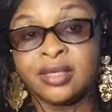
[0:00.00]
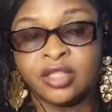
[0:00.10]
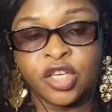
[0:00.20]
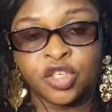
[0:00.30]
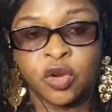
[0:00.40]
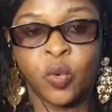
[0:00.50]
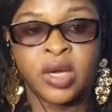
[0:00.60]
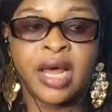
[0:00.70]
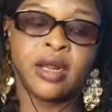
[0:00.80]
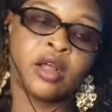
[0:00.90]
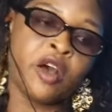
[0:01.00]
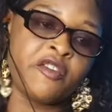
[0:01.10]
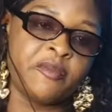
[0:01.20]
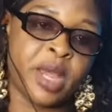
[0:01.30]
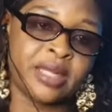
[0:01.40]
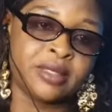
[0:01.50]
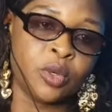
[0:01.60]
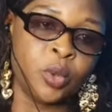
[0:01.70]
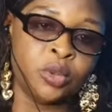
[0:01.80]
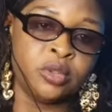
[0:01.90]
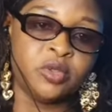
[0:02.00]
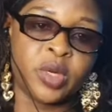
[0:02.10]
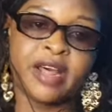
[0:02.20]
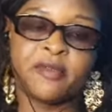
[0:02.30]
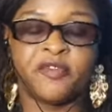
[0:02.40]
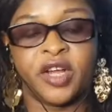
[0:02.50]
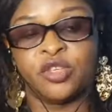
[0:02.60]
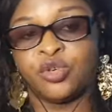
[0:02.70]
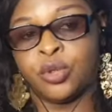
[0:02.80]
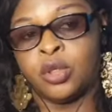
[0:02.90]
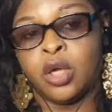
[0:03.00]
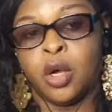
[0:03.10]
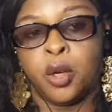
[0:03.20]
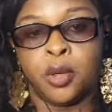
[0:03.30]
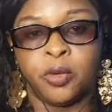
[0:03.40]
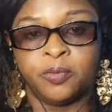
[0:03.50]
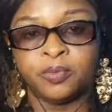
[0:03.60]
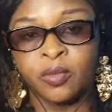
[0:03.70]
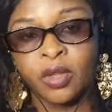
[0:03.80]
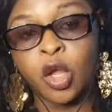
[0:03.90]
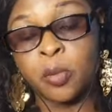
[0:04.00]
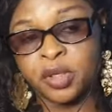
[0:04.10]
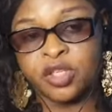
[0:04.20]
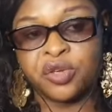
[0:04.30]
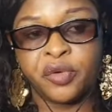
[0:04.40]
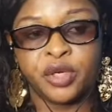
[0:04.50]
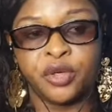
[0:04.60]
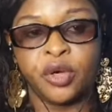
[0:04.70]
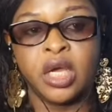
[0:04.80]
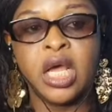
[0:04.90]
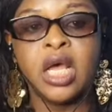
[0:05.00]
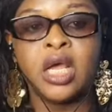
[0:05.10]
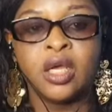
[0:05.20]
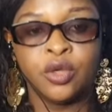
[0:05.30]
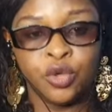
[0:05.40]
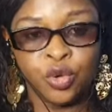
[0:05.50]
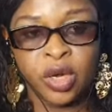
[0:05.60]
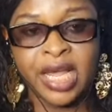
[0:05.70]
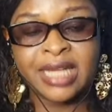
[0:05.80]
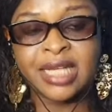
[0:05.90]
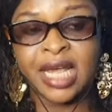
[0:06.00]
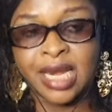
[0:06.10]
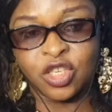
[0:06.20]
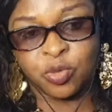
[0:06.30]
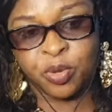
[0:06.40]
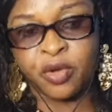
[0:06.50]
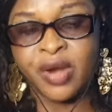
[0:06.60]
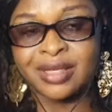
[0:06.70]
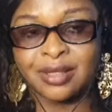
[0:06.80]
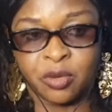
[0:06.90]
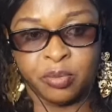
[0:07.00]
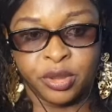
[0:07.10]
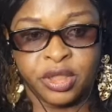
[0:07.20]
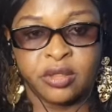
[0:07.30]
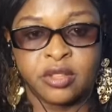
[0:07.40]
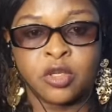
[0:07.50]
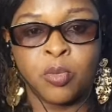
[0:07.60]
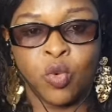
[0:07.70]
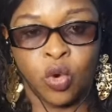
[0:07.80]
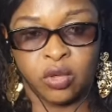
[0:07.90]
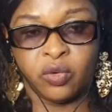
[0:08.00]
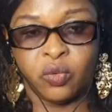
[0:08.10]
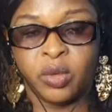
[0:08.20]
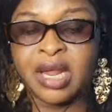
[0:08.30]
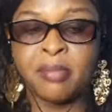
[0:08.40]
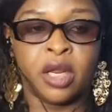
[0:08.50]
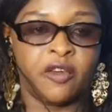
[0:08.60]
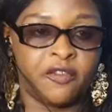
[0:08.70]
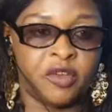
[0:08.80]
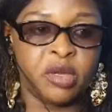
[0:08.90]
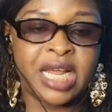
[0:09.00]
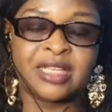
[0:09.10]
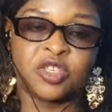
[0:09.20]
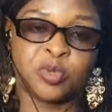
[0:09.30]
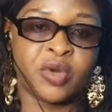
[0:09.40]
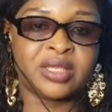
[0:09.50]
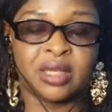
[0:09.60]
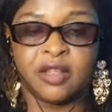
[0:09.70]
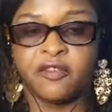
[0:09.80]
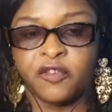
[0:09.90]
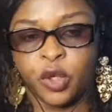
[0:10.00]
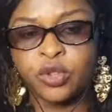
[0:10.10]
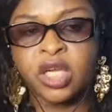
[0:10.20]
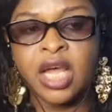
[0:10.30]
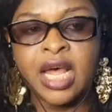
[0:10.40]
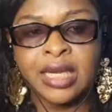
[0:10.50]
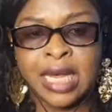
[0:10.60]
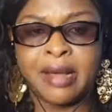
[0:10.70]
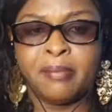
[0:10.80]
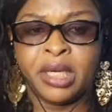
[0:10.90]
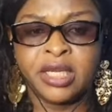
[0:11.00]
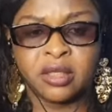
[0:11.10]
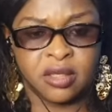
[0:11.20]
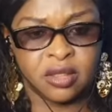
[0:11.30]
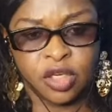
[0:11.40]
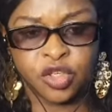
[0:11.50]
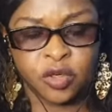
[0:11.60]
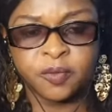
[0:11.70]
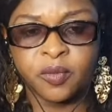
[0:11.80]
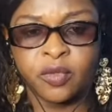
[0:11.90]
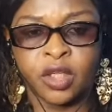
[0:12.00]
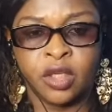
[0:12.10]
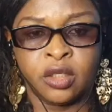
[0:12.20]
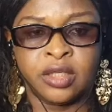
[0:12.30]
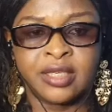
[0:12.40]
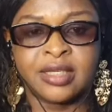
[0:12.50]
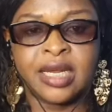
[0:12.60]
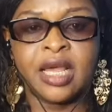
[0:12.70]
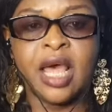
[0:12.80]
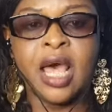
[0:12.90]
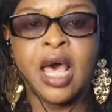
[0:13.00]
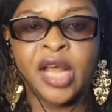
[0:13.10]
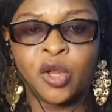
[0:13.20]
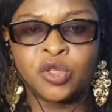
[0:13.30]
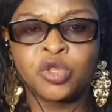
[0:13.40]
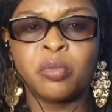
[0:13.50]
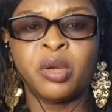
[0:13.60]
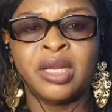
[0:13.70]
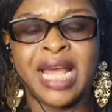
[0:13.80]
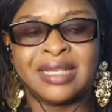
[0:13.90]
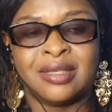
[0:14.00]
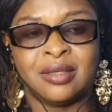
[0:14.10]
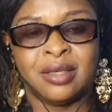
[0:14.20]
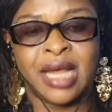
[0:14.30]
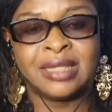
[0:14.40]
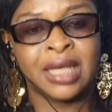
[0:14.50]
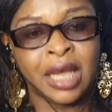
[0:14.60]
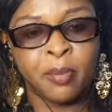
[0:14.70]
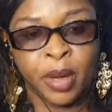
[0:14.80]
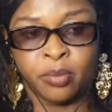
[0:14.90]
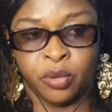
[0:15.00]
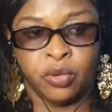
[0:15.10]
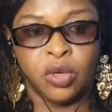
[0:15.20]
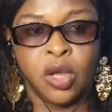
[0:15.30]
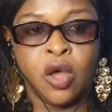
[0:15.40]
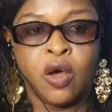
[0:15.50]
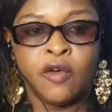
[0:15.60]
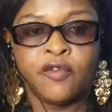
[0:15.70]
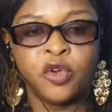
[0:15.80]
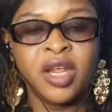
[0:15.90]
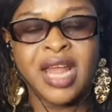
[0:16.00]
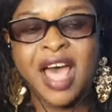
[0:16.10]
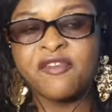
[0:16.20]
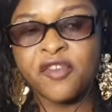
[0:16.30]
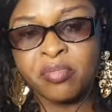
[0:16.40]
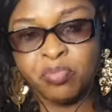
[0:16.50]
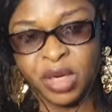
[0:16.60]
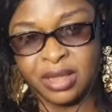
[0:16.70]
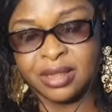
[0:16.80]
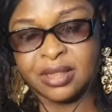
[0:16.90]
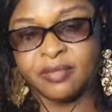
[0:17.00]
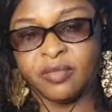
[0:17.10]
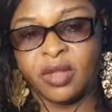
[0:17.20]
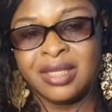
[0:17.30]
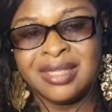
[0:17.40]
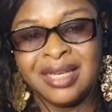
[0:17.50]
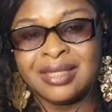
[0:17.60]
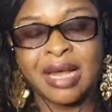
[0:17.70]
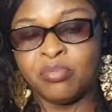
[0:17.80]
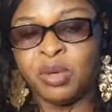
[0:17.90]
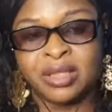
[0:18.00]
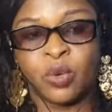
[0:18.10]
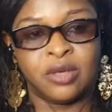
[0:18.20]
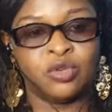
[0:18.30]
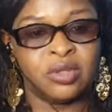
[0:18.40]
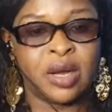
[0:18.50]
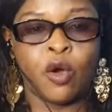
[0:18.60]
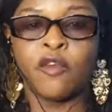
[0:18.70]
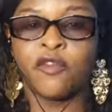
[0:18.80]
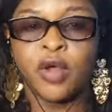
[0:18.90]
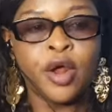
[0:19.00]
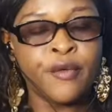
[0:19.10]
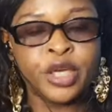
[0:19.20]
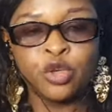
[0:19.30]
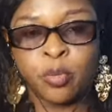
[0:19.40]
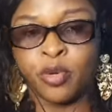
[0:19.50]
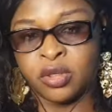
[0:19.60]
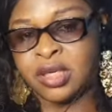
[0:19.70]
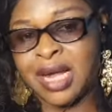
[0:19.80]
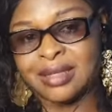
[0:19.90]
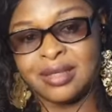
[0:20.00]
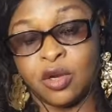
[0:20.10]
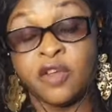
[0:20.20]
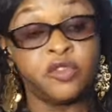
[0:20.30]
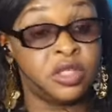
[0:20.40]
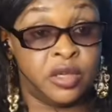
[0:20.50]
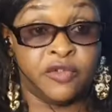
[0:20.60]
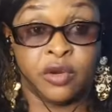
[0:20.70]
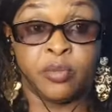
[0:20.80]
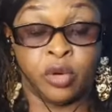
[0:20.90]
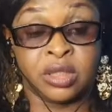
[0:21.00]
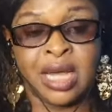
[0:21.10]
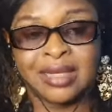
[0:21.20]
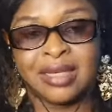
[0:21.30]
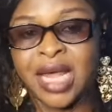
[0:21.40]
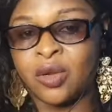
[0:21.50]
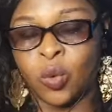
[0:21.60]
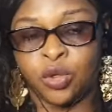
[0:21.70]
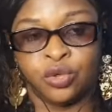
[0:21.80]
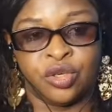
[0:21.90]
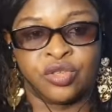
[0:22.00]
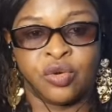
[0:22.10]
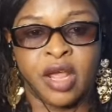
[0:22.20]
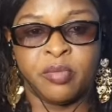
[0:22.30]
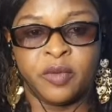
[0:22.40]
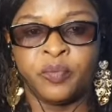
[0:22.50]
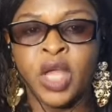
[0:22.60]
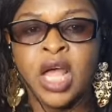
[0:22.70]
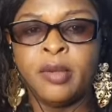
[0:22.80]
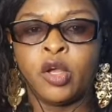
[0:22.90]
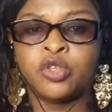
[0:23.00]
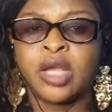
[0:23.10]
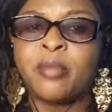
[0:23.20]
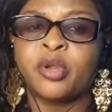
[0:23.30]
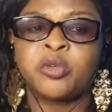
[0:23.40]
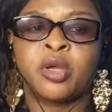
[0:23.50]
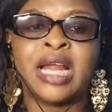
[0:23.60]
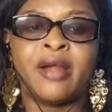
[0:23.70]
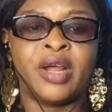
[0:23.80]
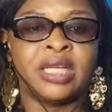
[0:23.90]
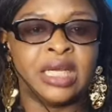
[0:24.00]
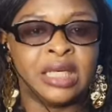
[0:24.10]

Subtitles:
station, whether government-owned, whether federal or community radio, you get an experienced somebody, someone, whether male or female, that's experienced in the field, that can manage the station, you understand? And also somebody that is capable of knowing every bit, teeth and beat, you can use that of radio broadcasting or even TV broadcasting, anyone you're describing. Because you can't bring somebody that read